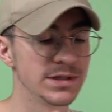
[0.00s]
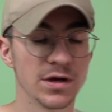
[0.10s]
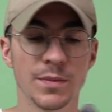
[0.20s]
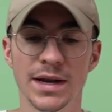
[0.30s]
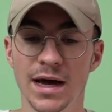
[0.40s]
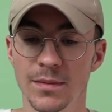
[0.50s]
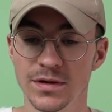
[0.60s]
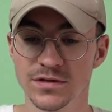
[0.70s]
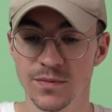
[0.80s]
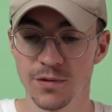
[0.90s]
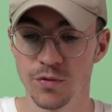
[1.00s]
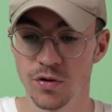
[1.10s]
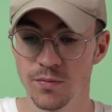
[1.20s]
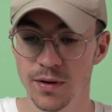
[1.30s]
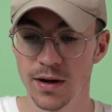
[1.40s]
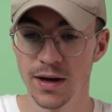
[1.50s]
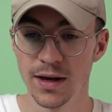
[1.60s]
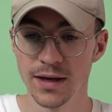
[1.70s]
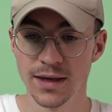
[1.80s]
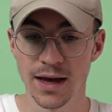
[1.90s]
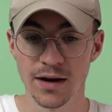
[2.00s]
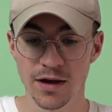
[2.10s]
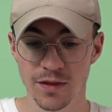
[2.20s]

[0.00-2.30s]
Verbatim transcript: is a little bit now because of my room, but yeah, look